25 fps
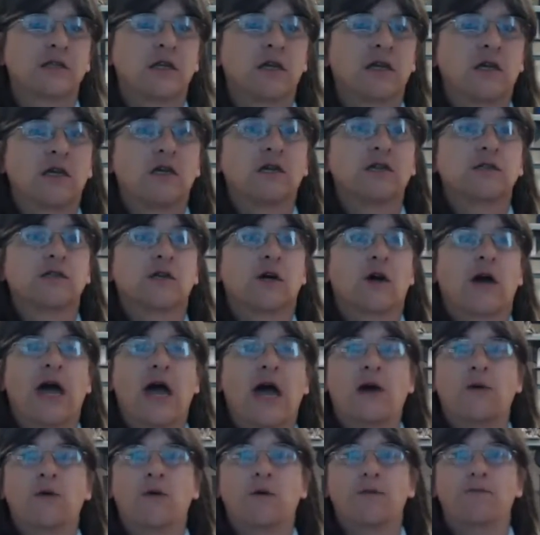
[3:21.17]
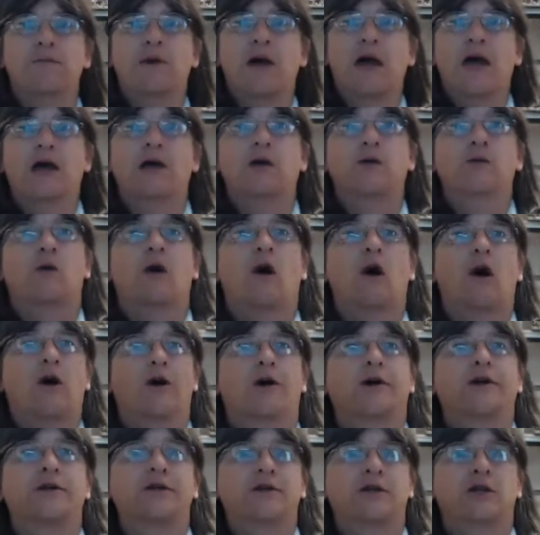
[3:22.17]
So how about
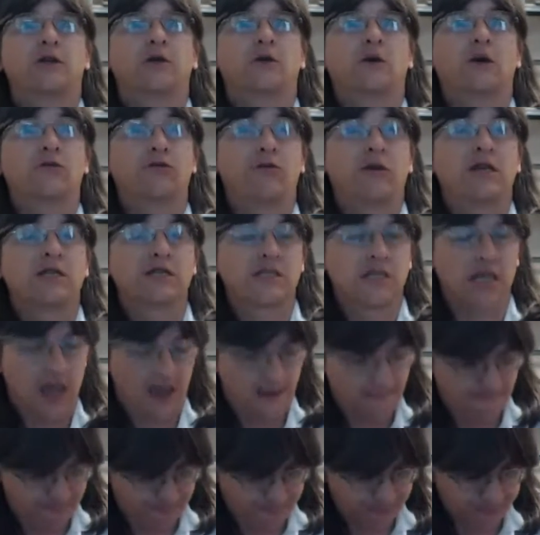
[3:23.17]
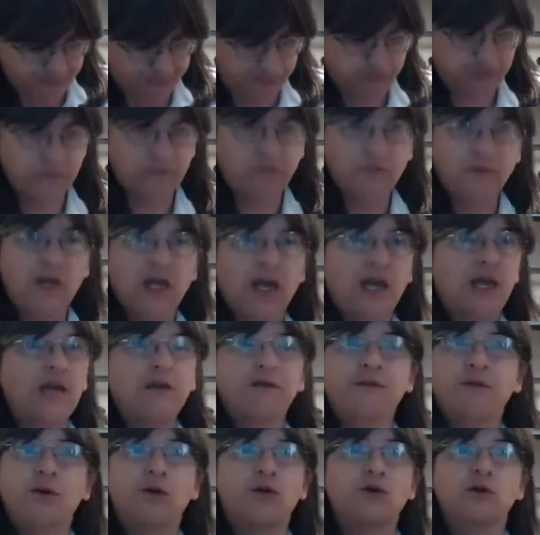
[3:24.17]
I do a reset? And if
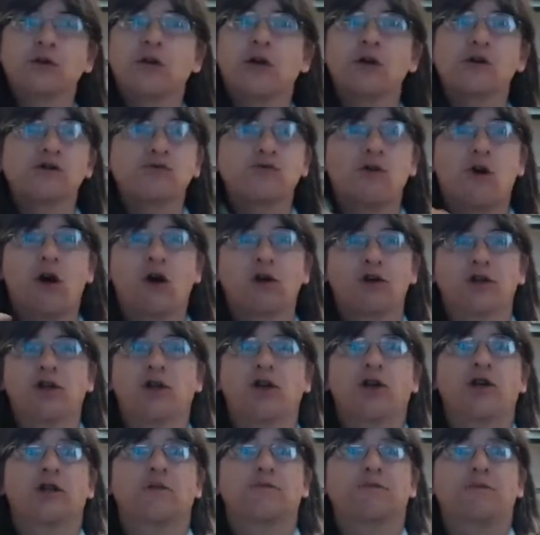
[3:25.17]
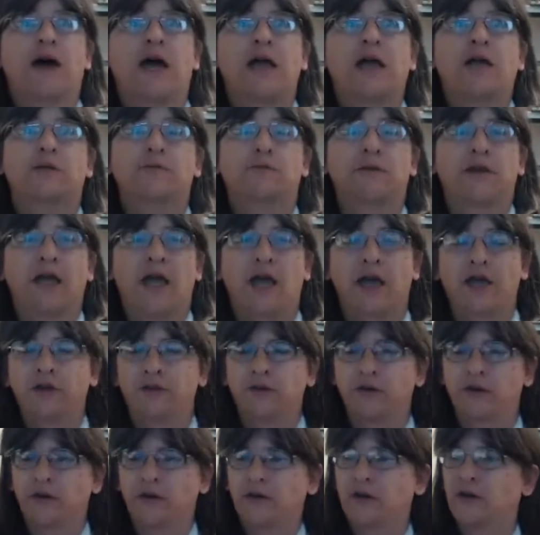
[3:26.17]
it all goes wrong, you're going to bail me out.
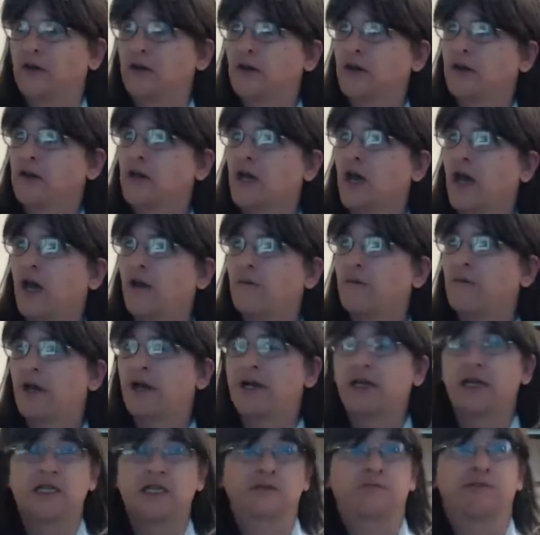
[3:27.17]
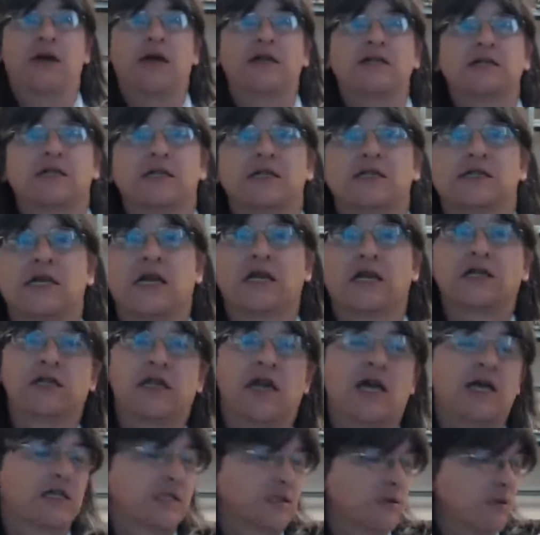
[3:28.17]
And he's basically said
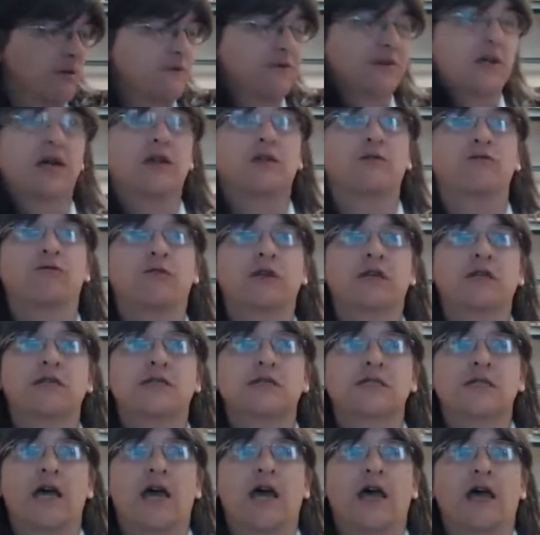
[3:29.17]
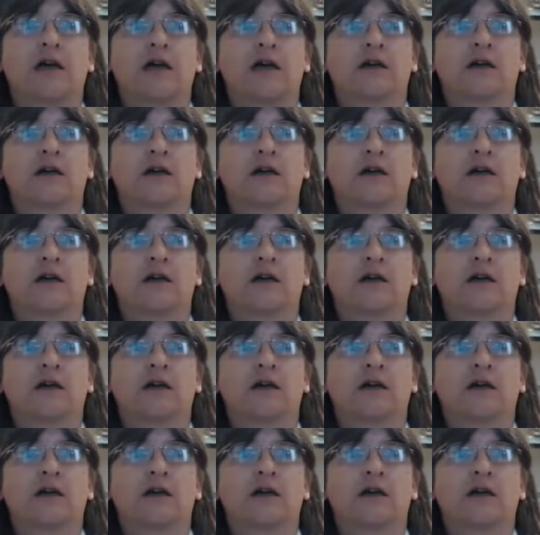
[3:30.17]
yes. So I've done a reset.